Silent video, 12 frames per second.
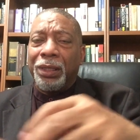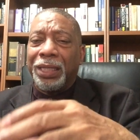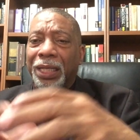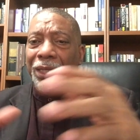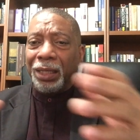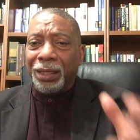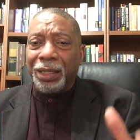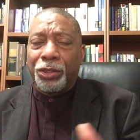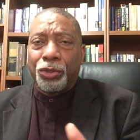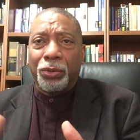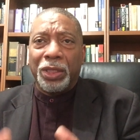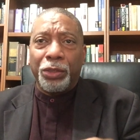they
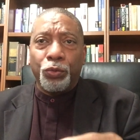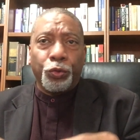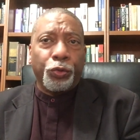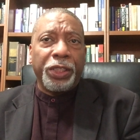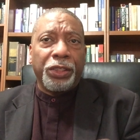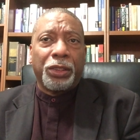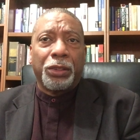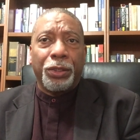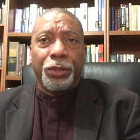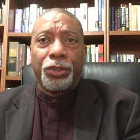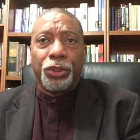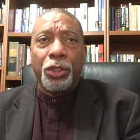literally
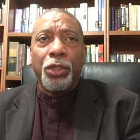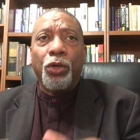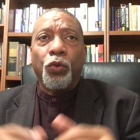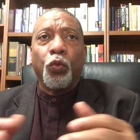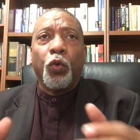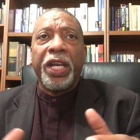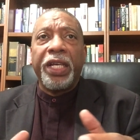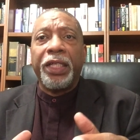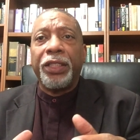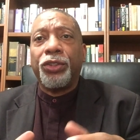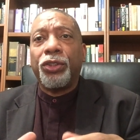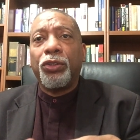research
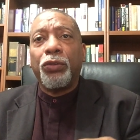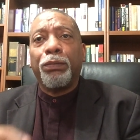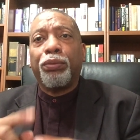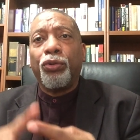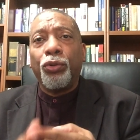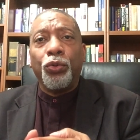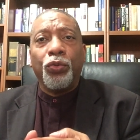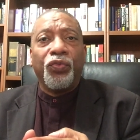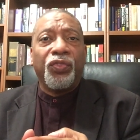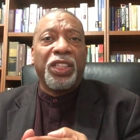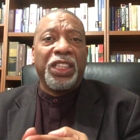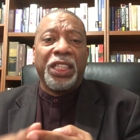ways to
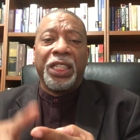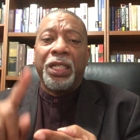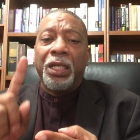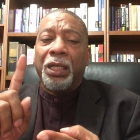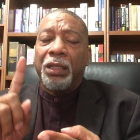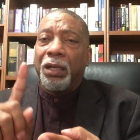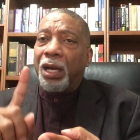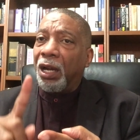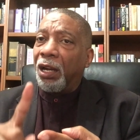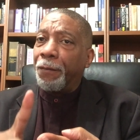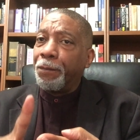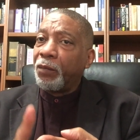prove the
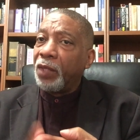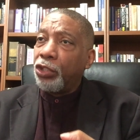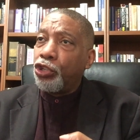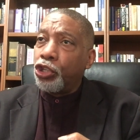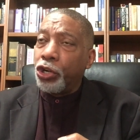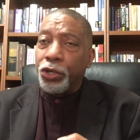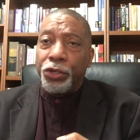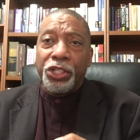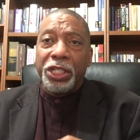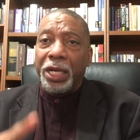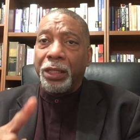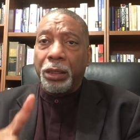
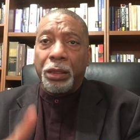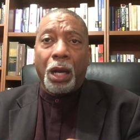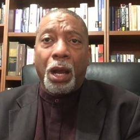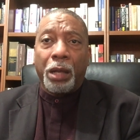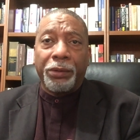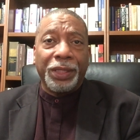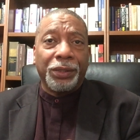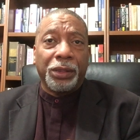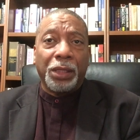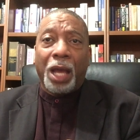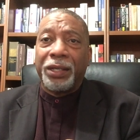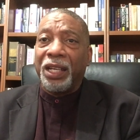church and God is
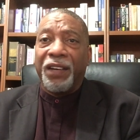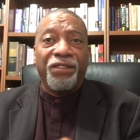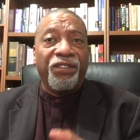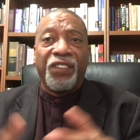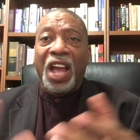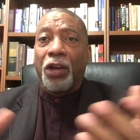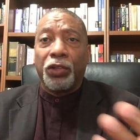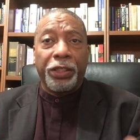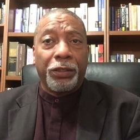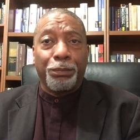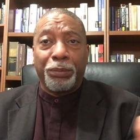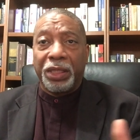not a
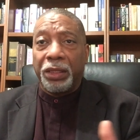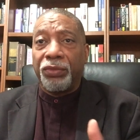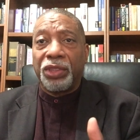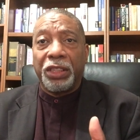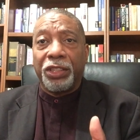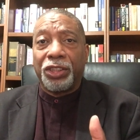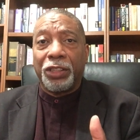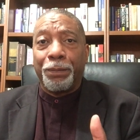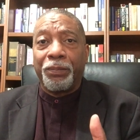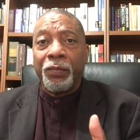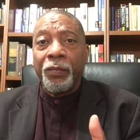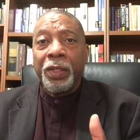valid belief
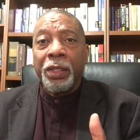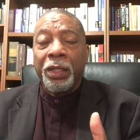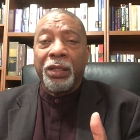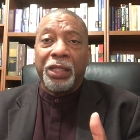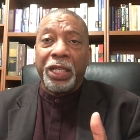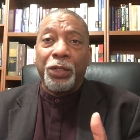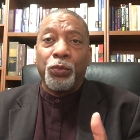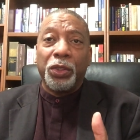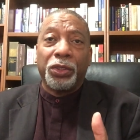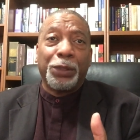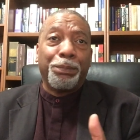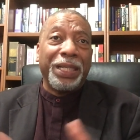system? They
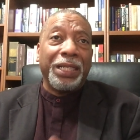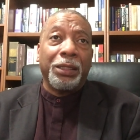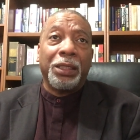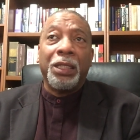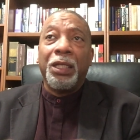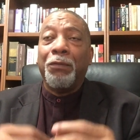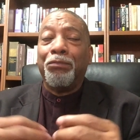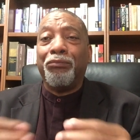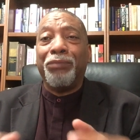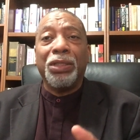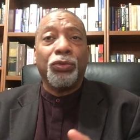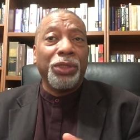will spend
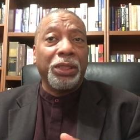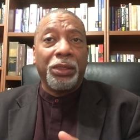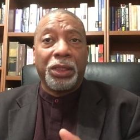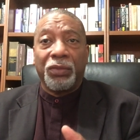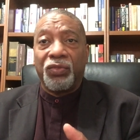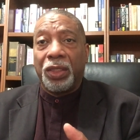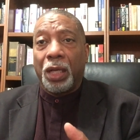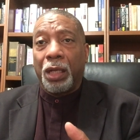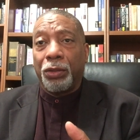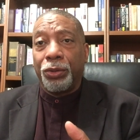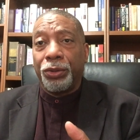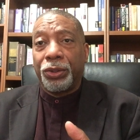millions of
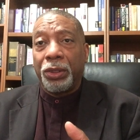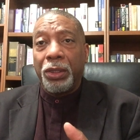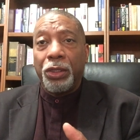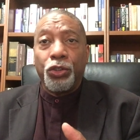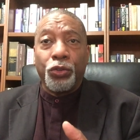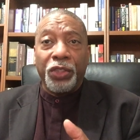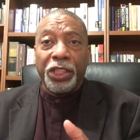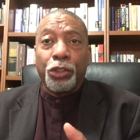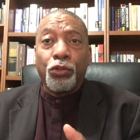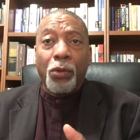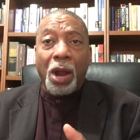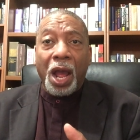dollars to
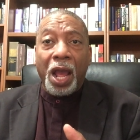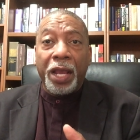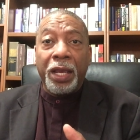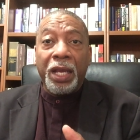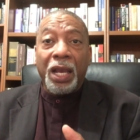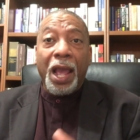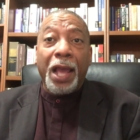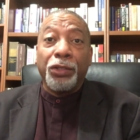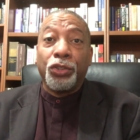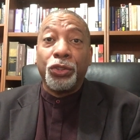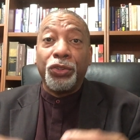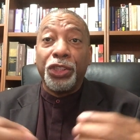decry
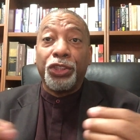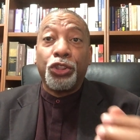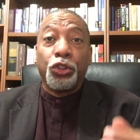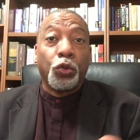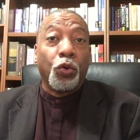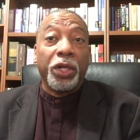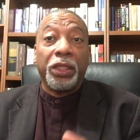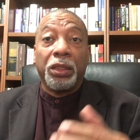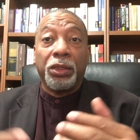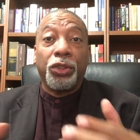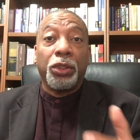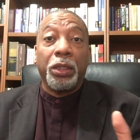and to destroy
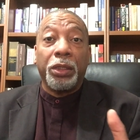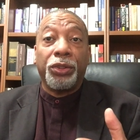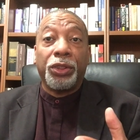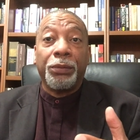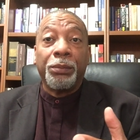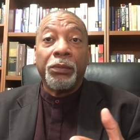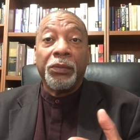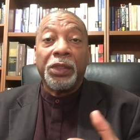the church